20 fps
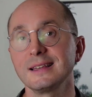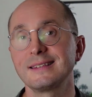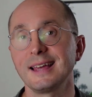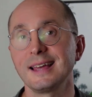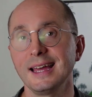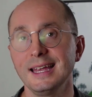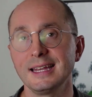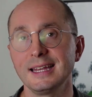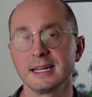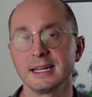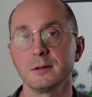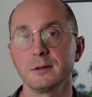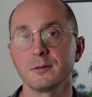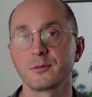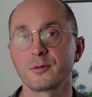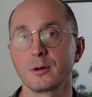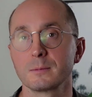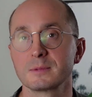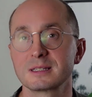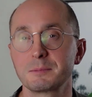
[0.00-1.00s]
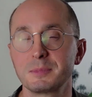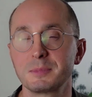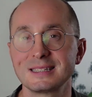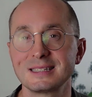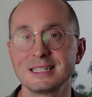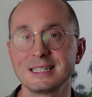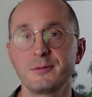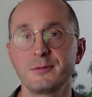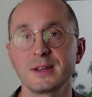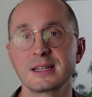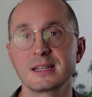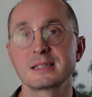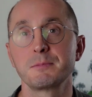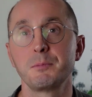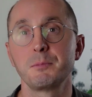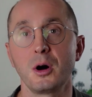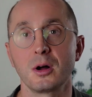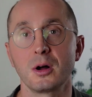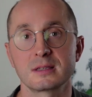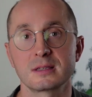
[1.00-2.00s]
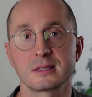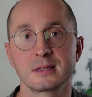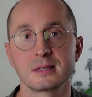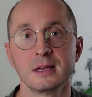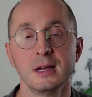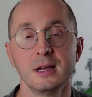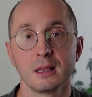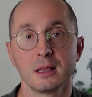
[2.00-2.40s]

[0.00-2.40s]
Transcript: taken from specific spots.